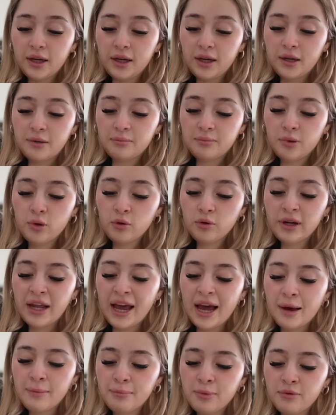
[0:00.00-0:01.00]
And bone
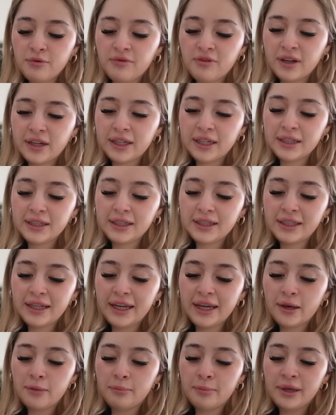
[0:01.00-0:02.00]
apple
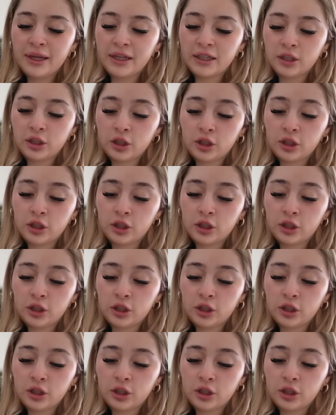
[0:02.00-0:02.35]
tit it,